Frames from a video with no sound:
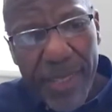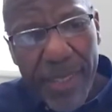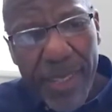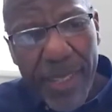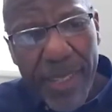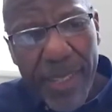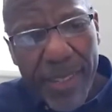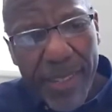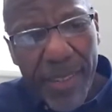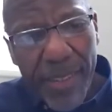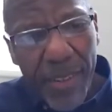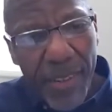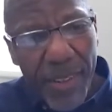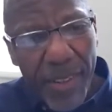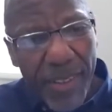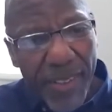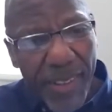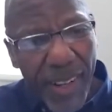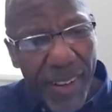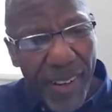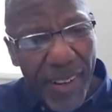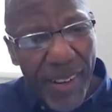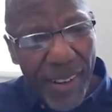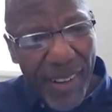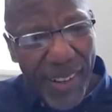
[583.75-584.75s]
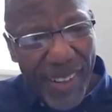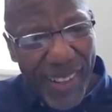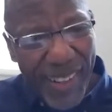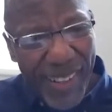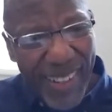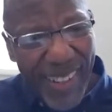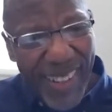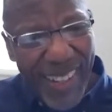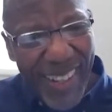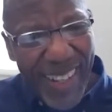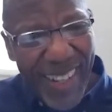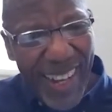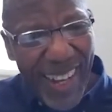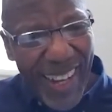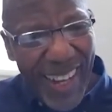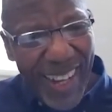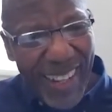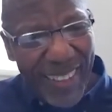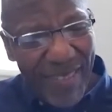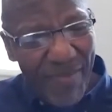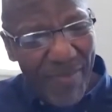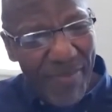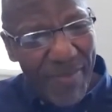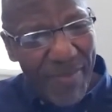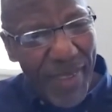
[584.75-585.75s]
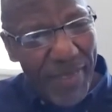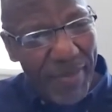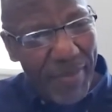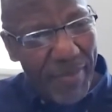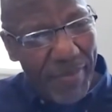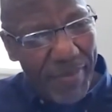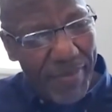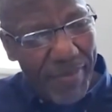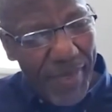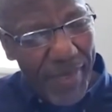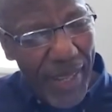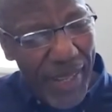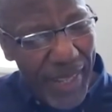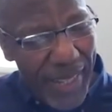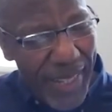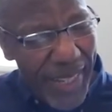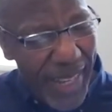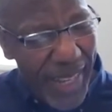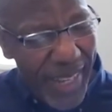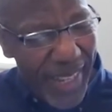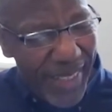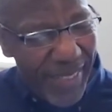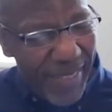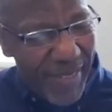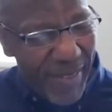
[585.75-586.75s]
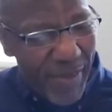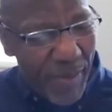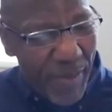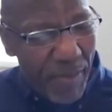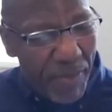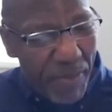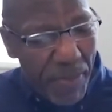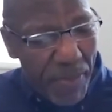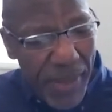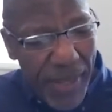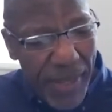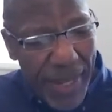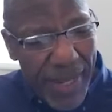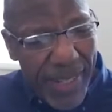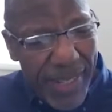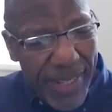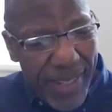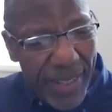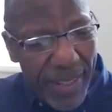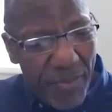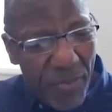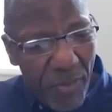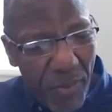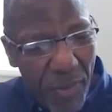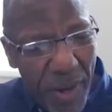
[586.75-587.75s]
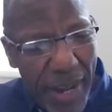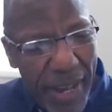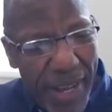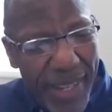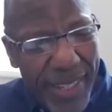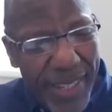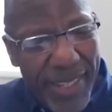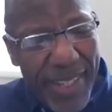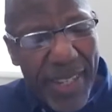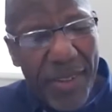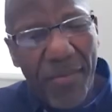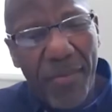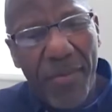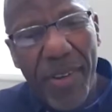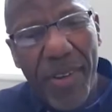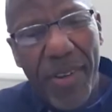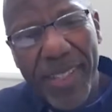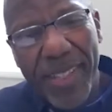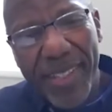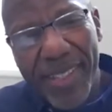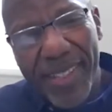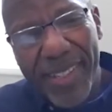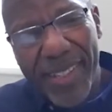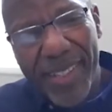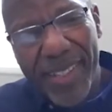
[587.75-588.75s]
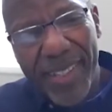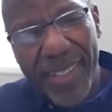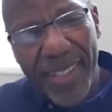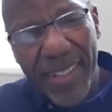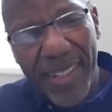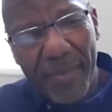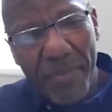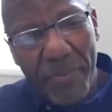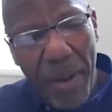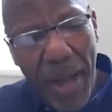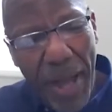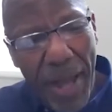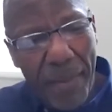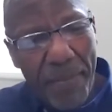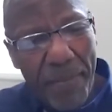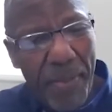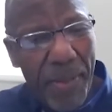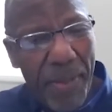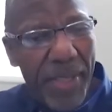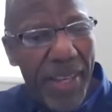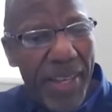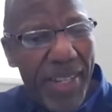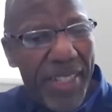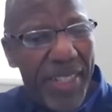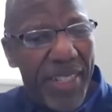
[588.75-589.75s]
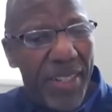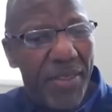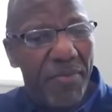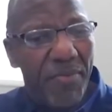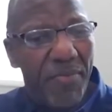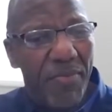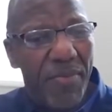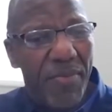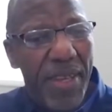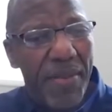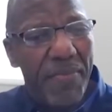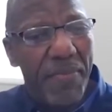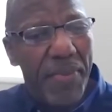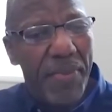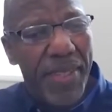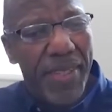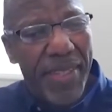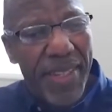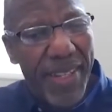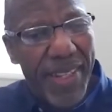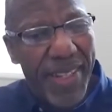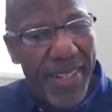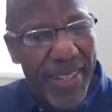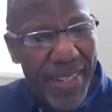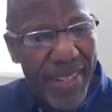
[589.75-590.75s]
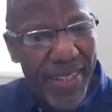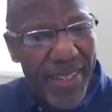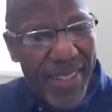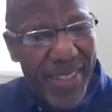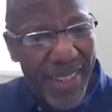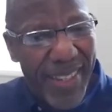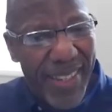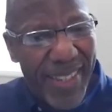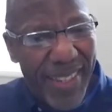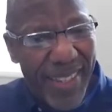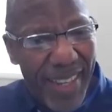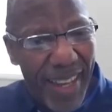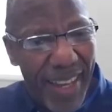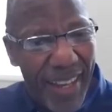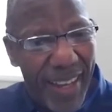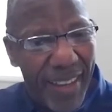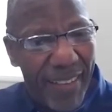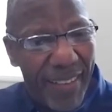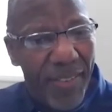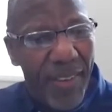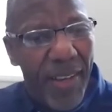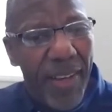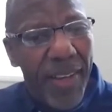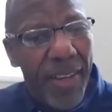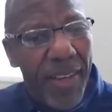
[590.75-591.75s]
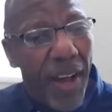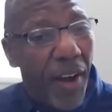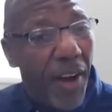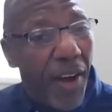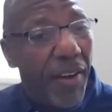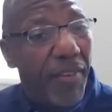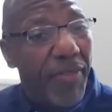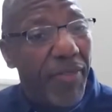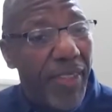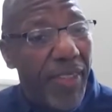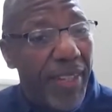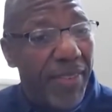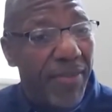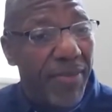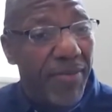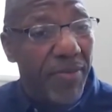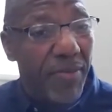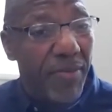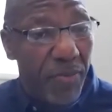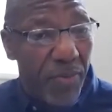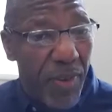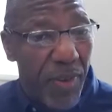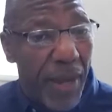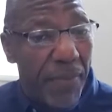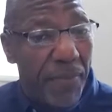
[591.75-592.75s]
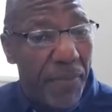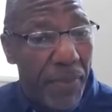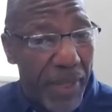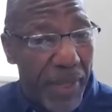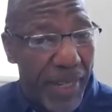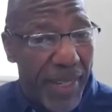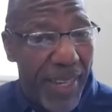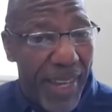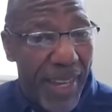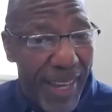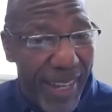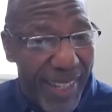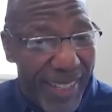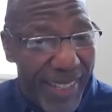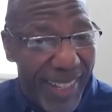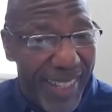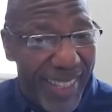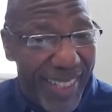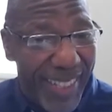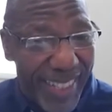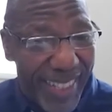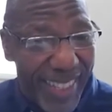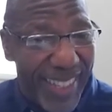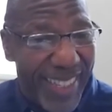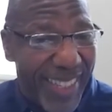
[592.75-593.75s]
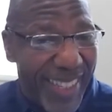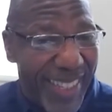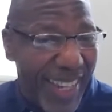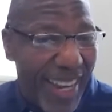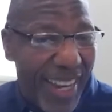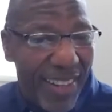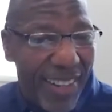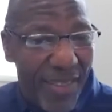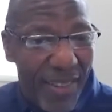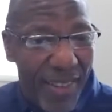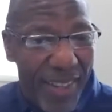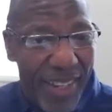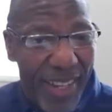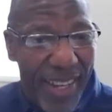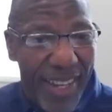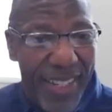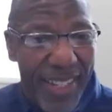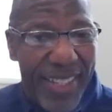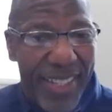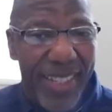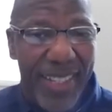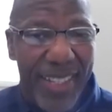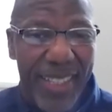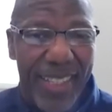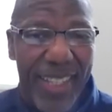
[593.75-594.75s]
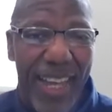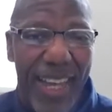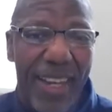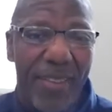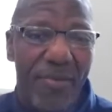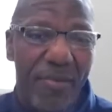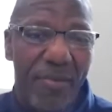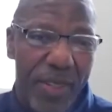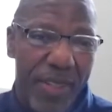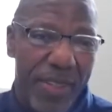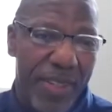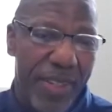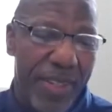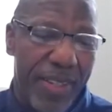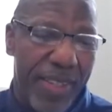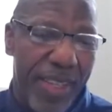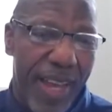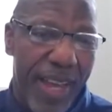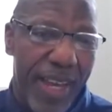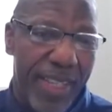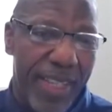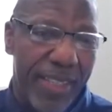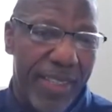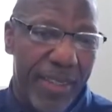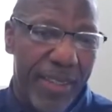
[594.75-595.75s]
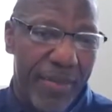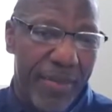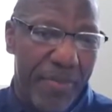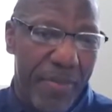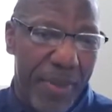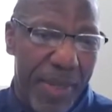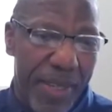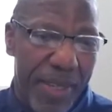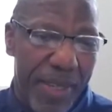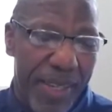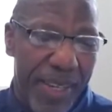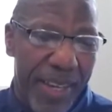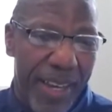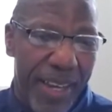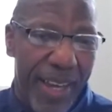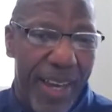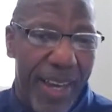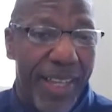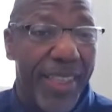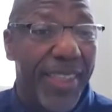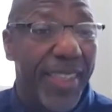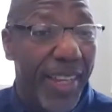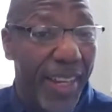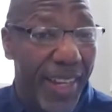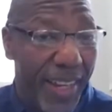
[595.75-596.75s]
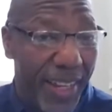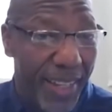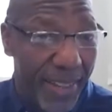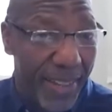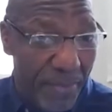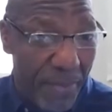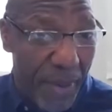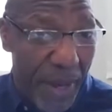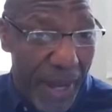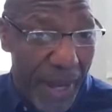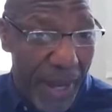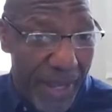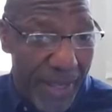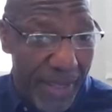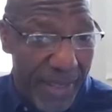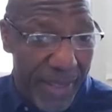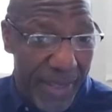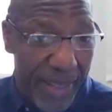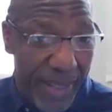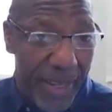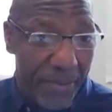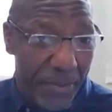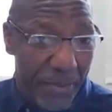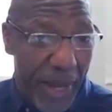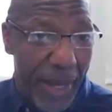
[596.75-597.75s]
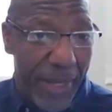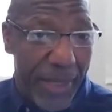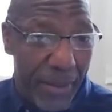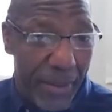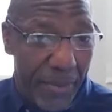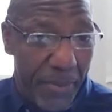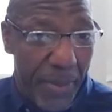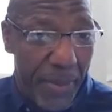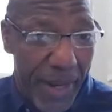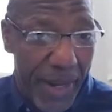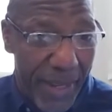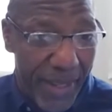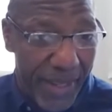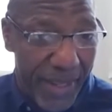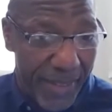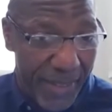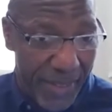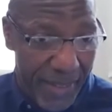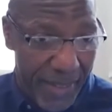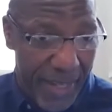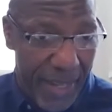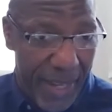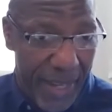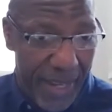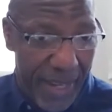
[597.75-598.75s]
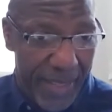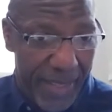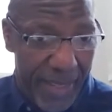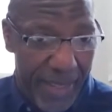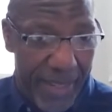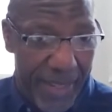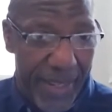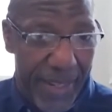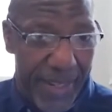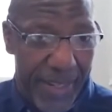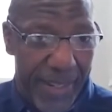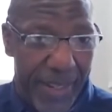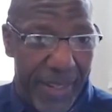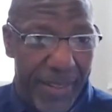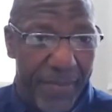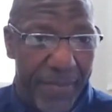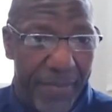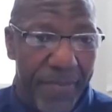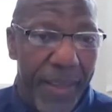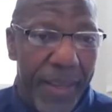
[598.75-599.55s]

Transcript: these are, are uh, again, places, ways in which the population repositions itself, often replicating the segregation that was designed to be undone by, by the Brown uh, decision.